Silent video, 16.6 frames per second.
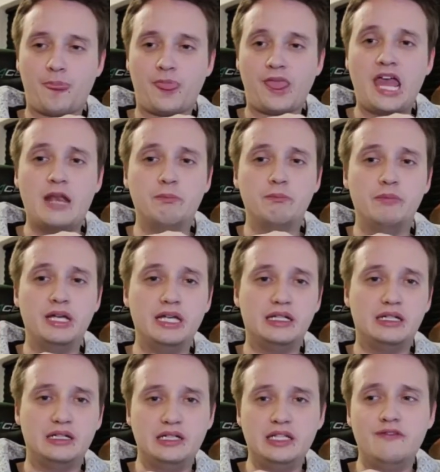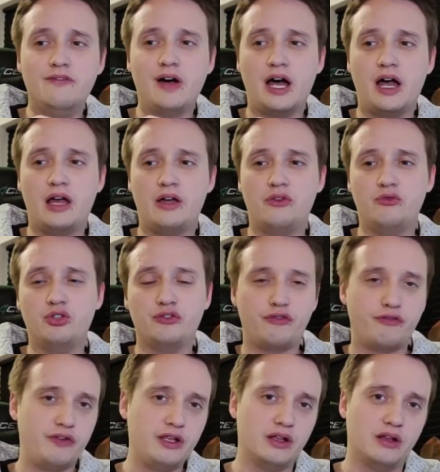and made Levi
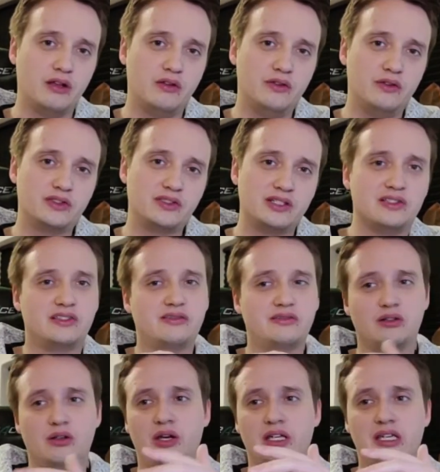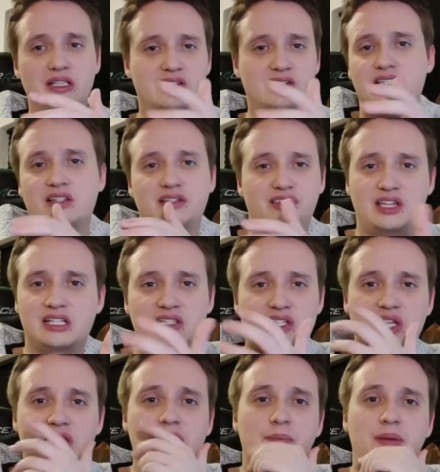refill since you know I guess he thinks
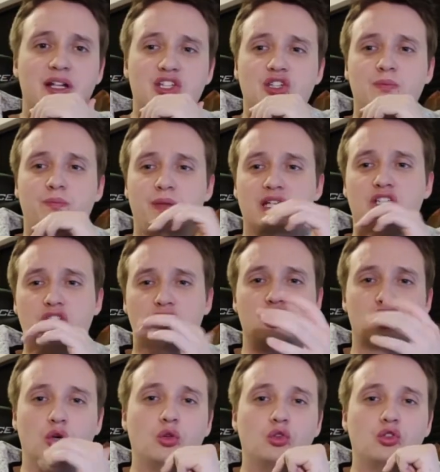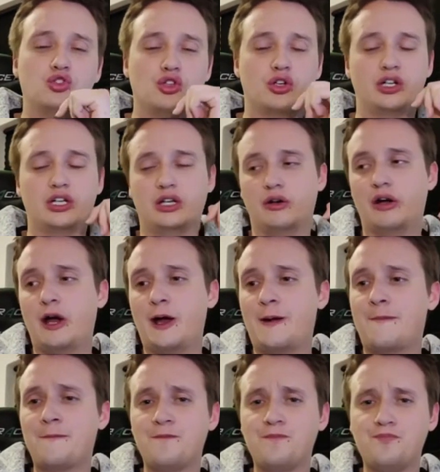he's the best best soldier here,
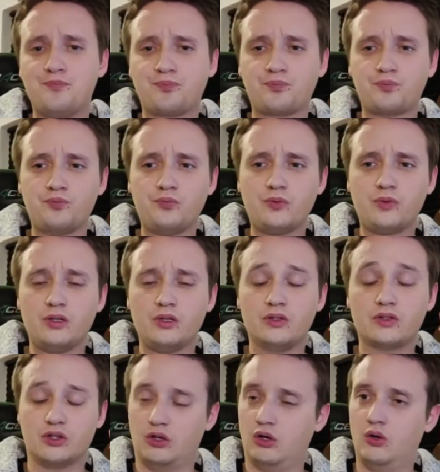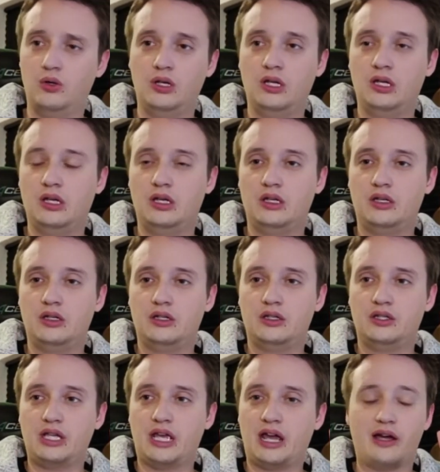right? So
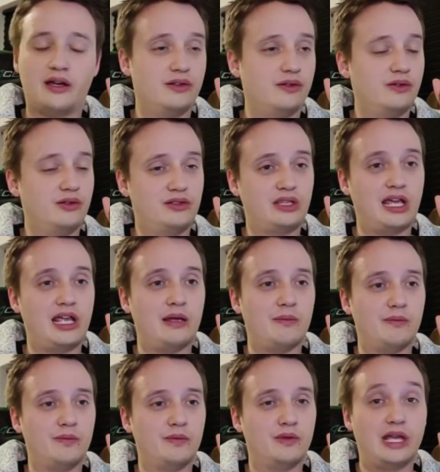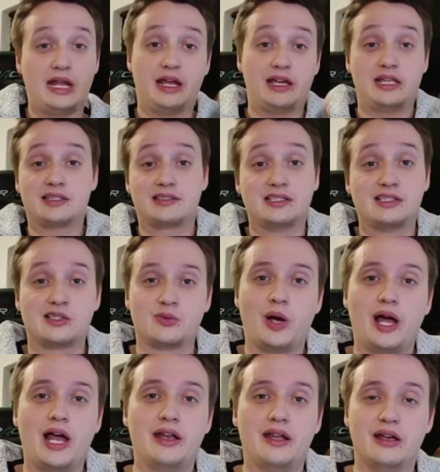yeah, damn. And I guess this is
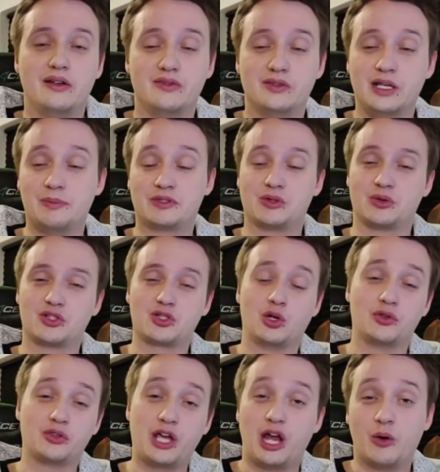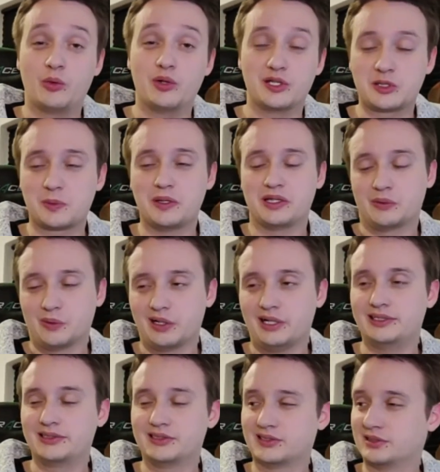why the episode is called Erwin Smith,
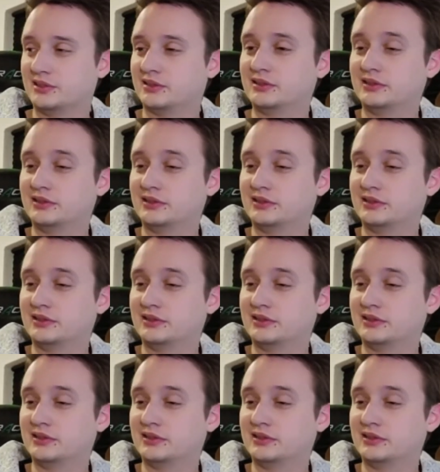right? So,